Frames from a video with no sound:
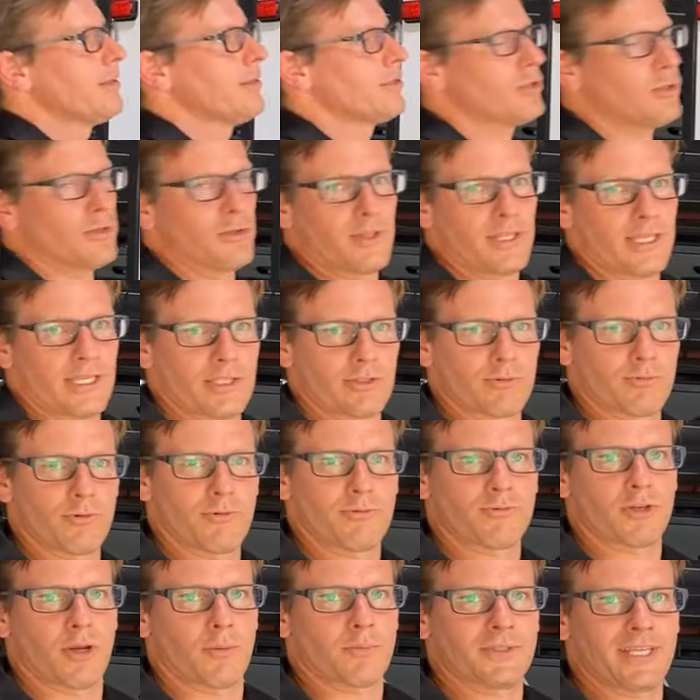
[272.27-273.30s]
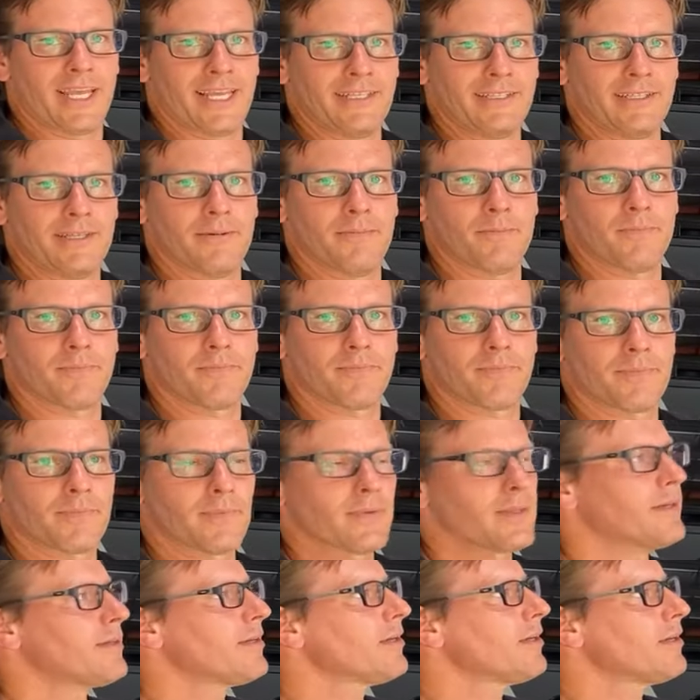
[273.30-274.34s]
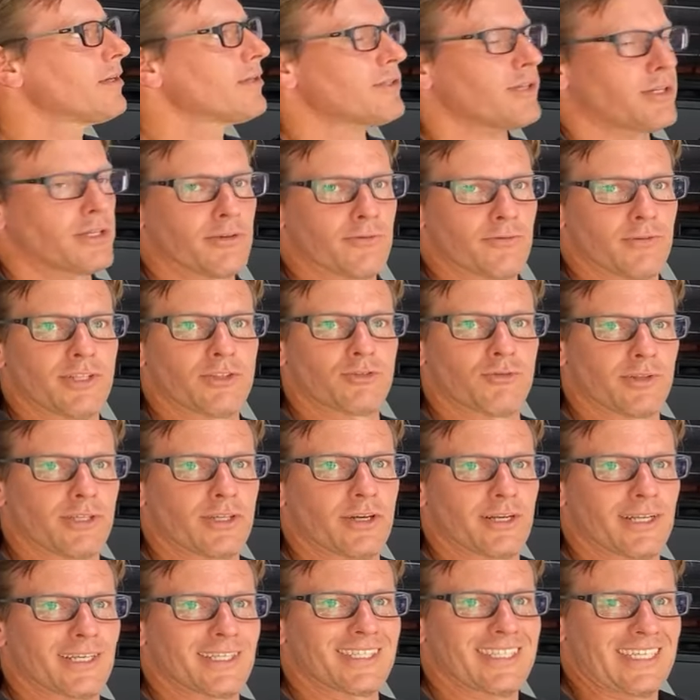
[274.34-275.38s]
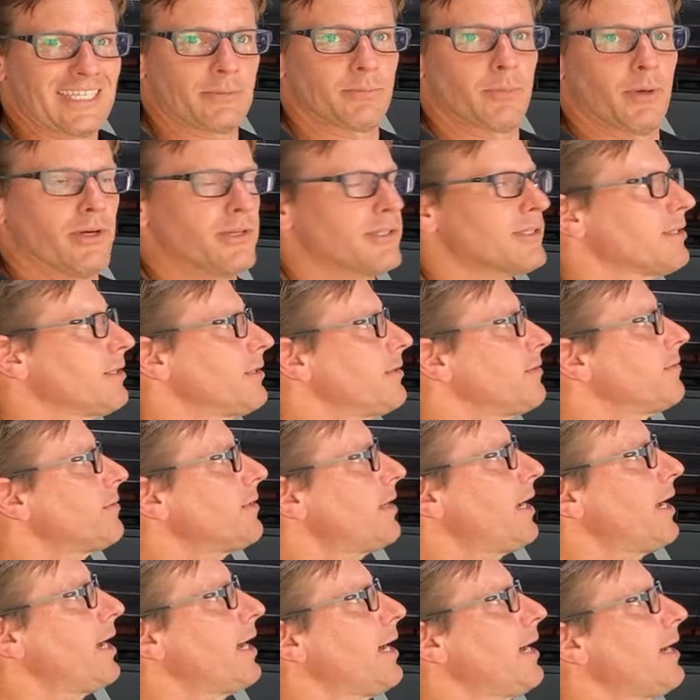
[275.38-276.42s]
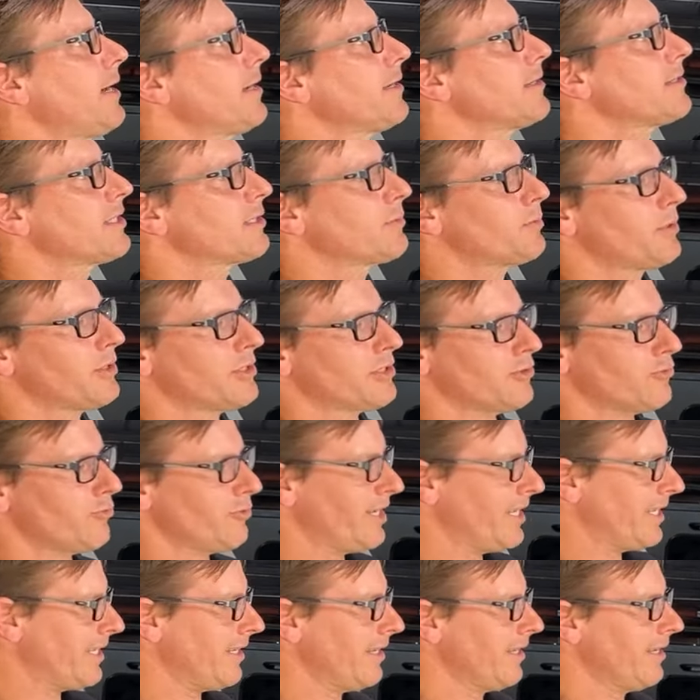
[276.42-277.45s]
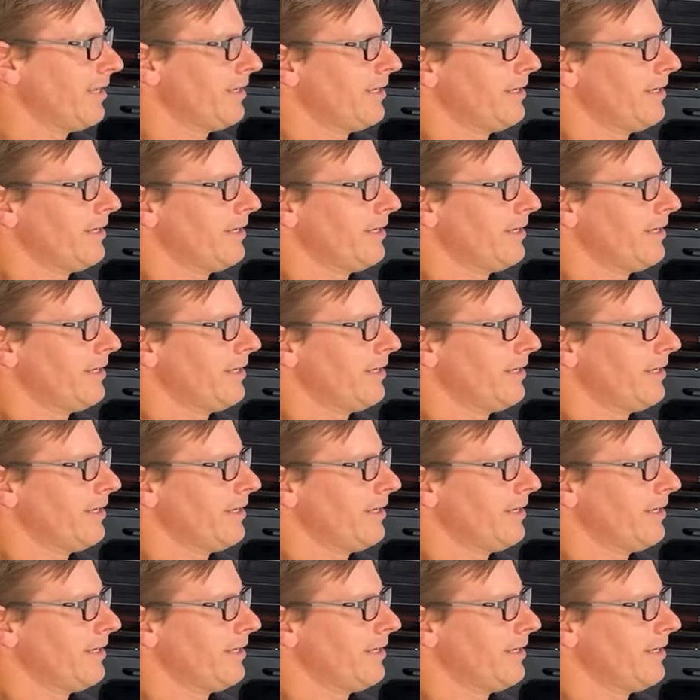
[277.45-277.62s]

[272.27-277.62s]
two things: rooftop tent. So you've literally got a six-person, uh, six-person rig,